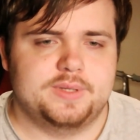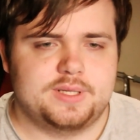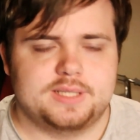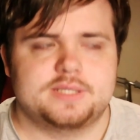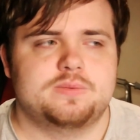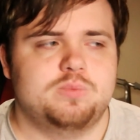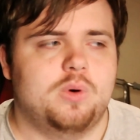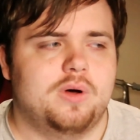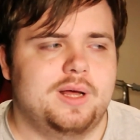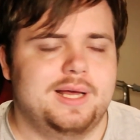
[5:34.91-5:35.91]
That's
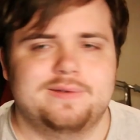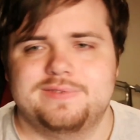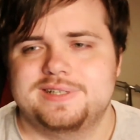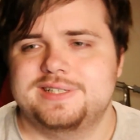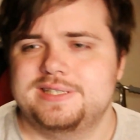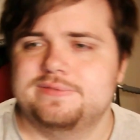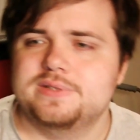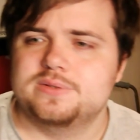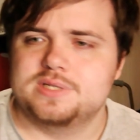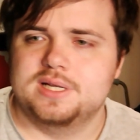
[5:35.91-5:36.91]
what FND
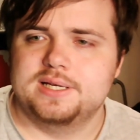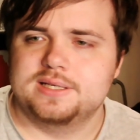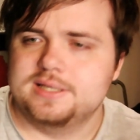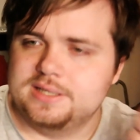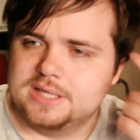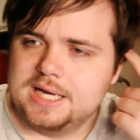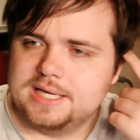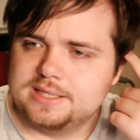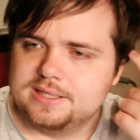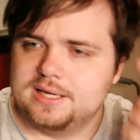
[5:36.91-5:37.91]
feels like in your
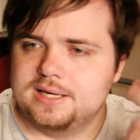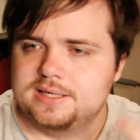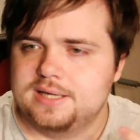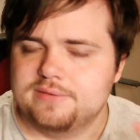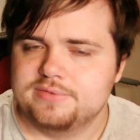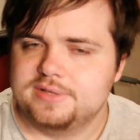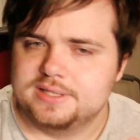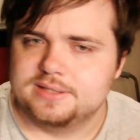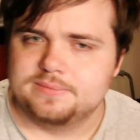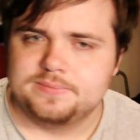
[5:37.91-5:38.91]
head and in everything.